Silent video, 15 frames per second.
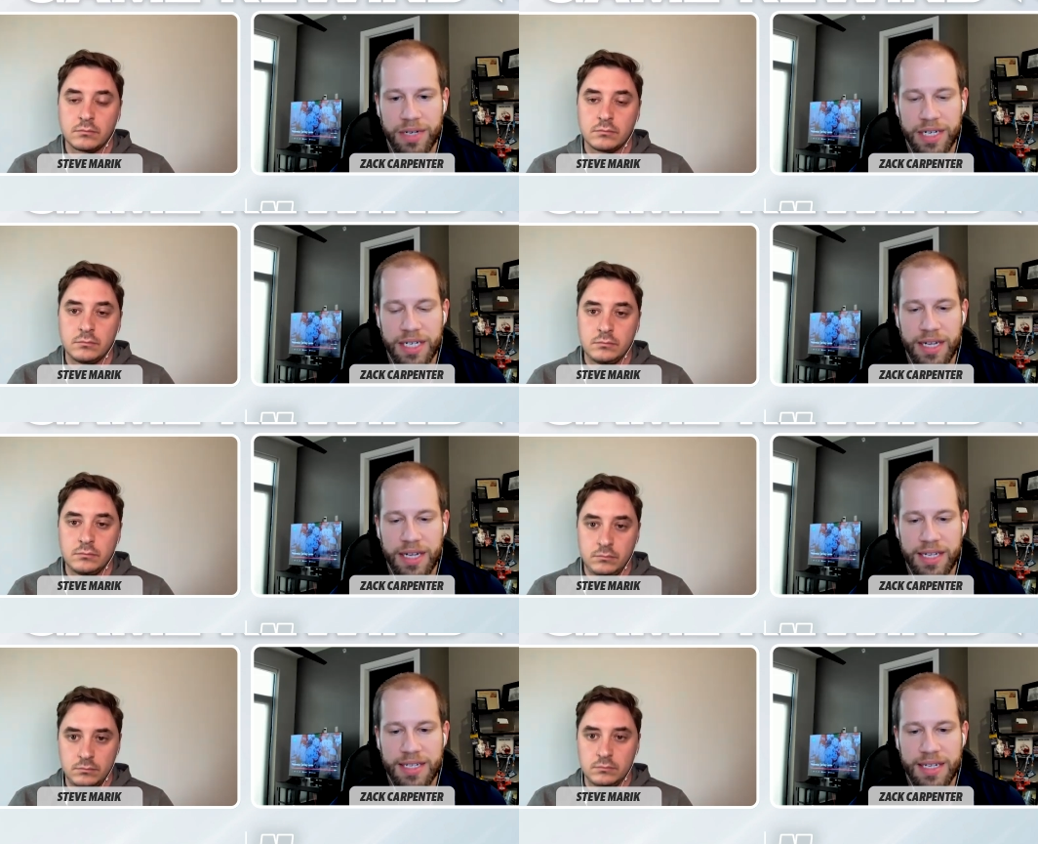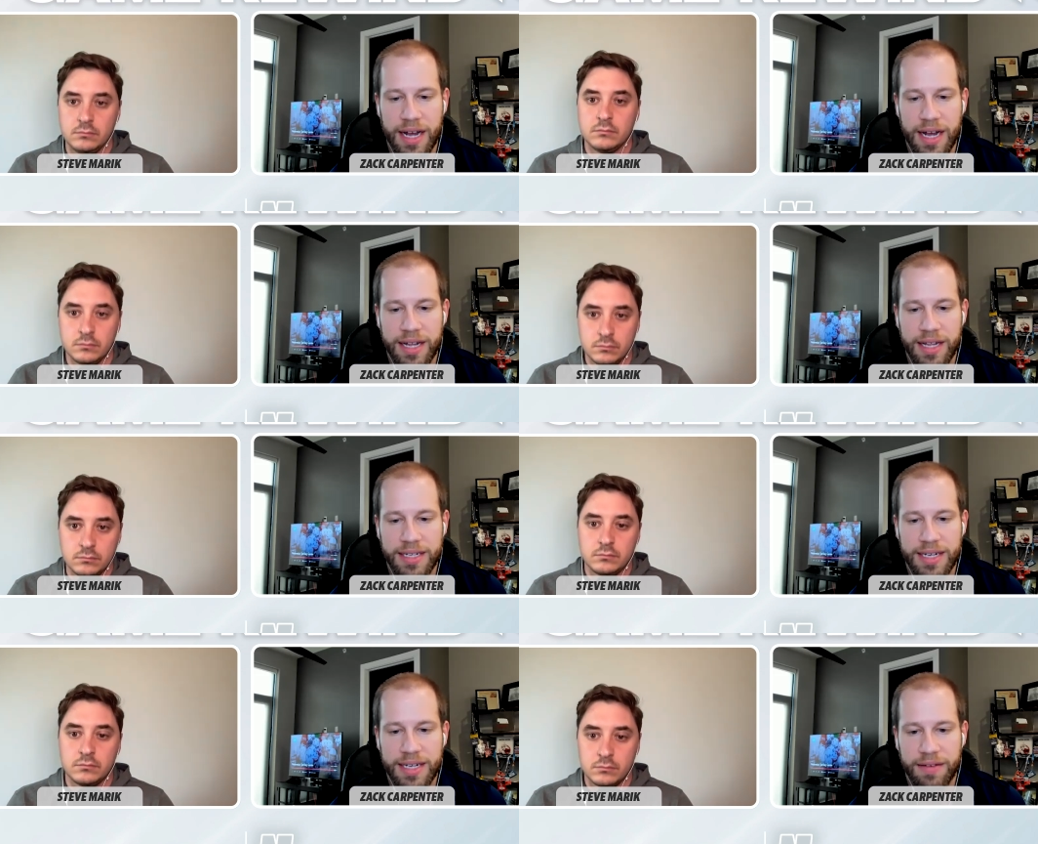Speaker 1: but it's
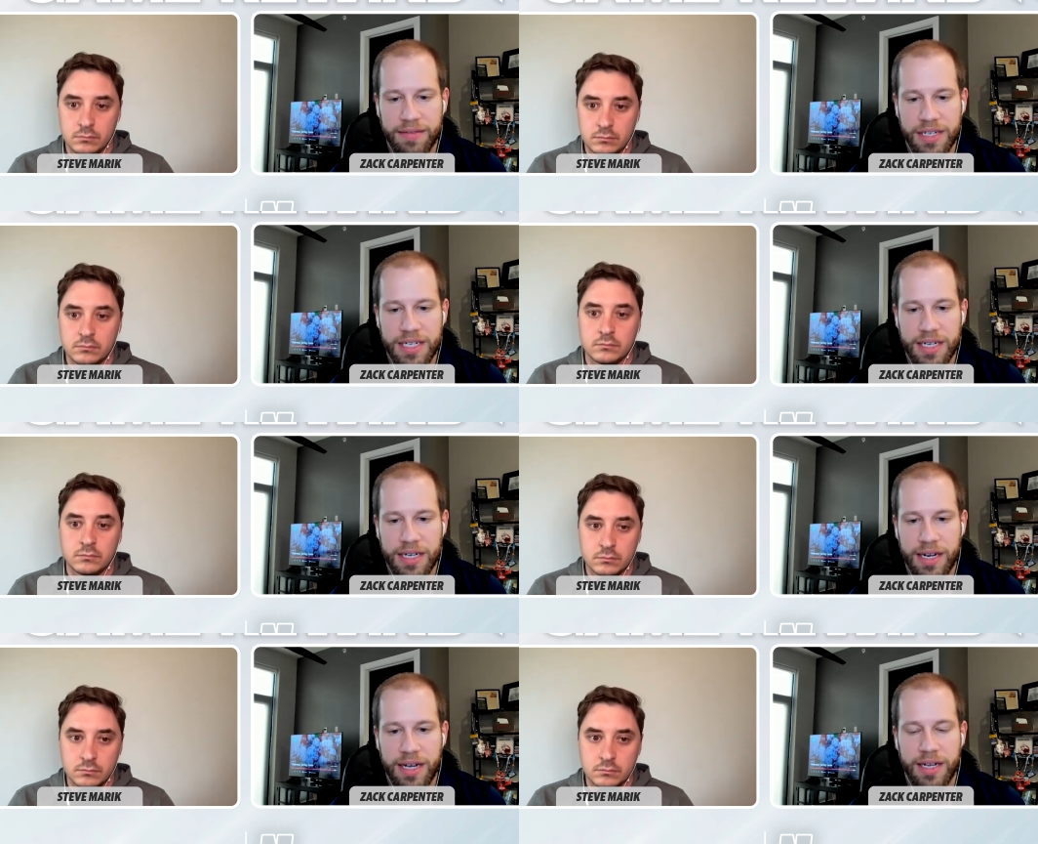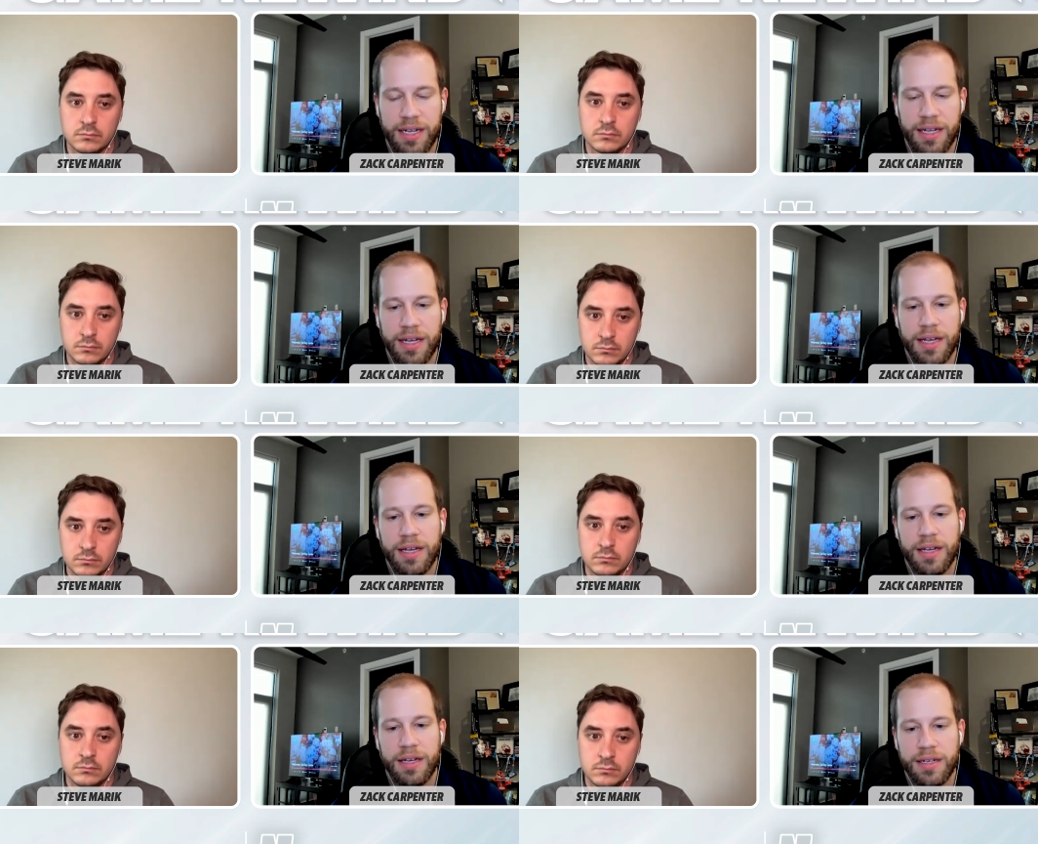it's obviously not
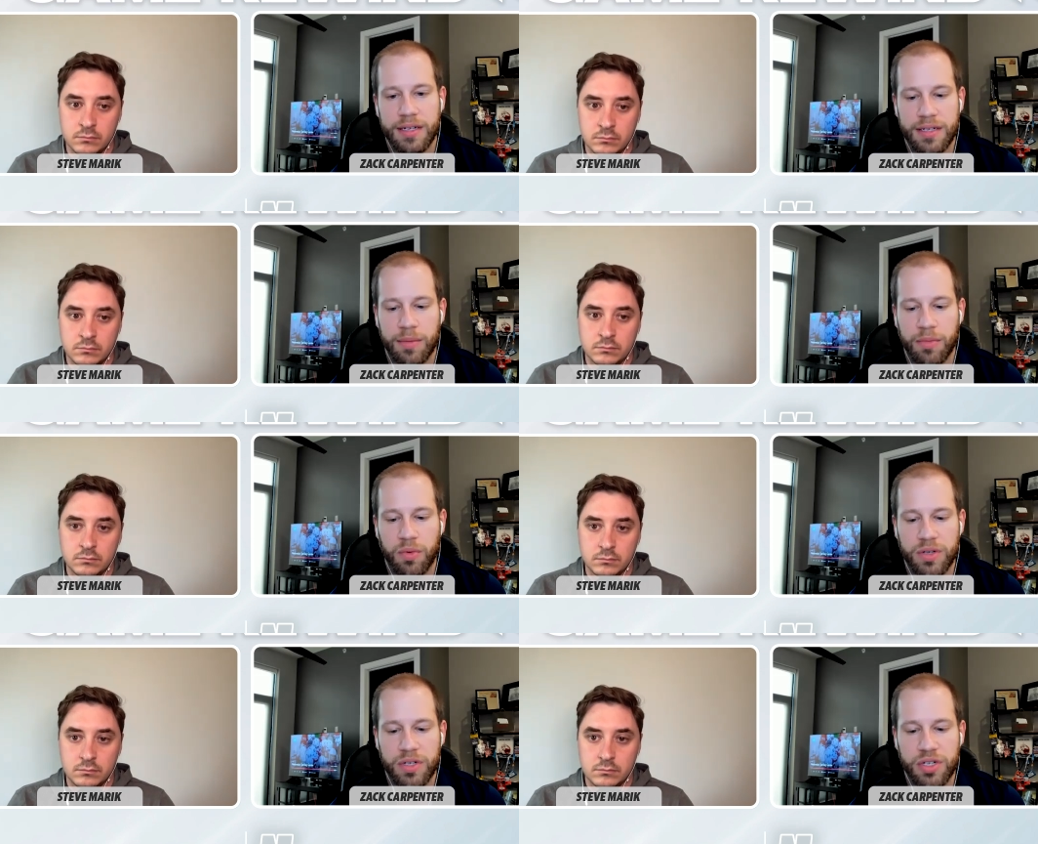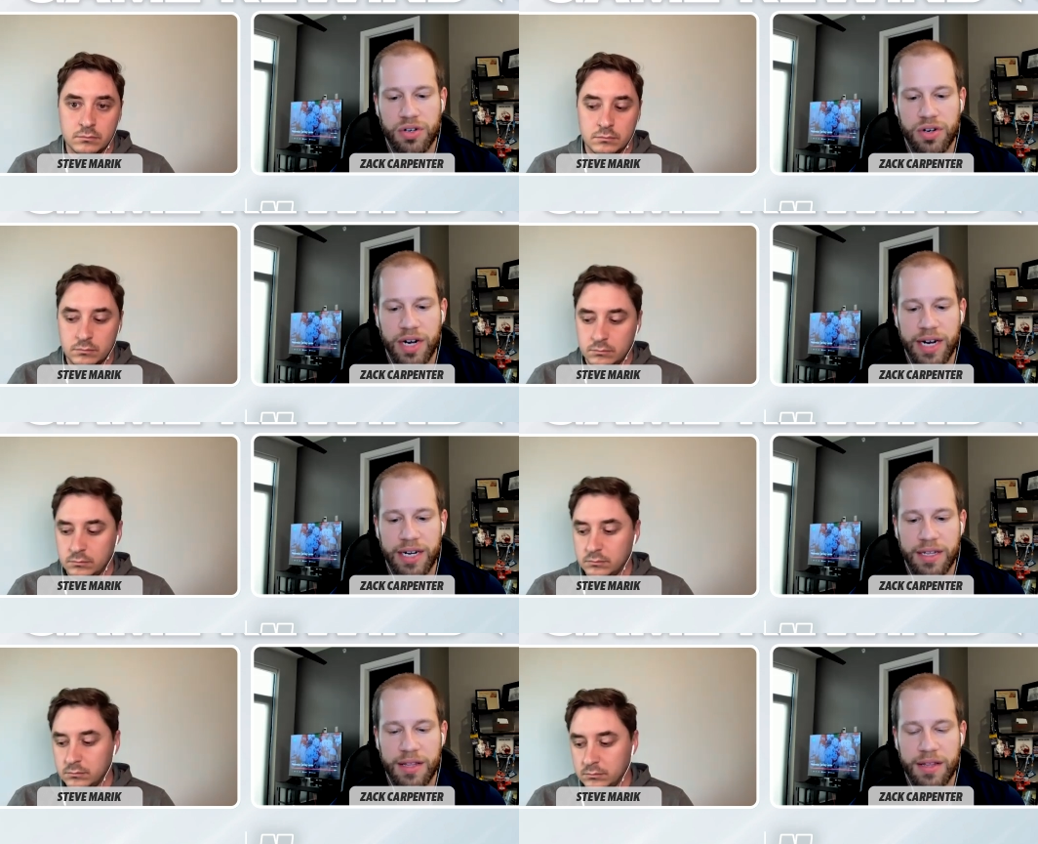his number one
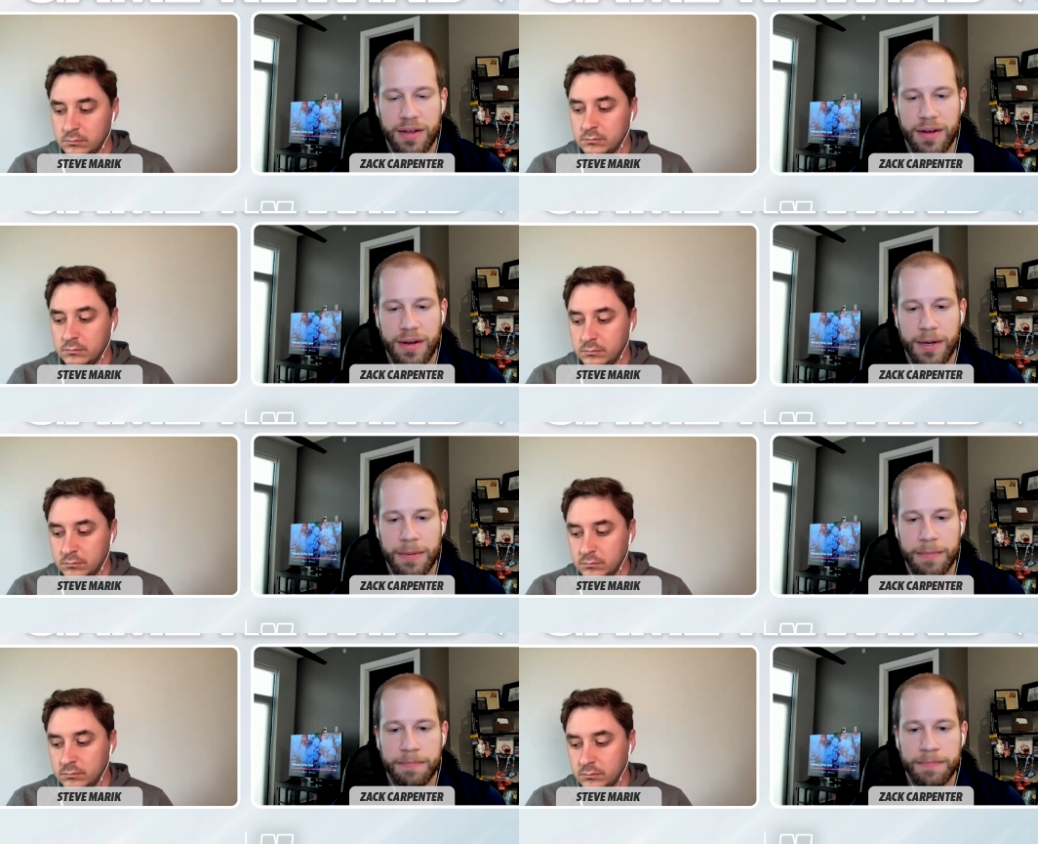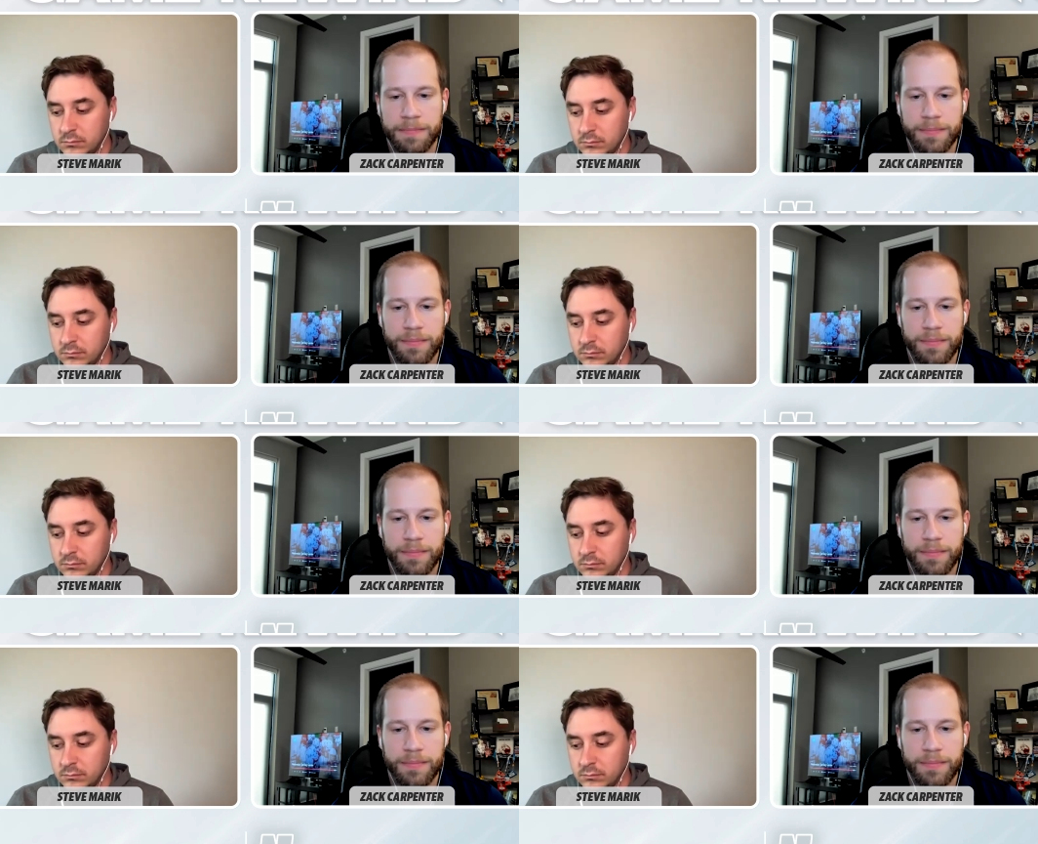strength. Um,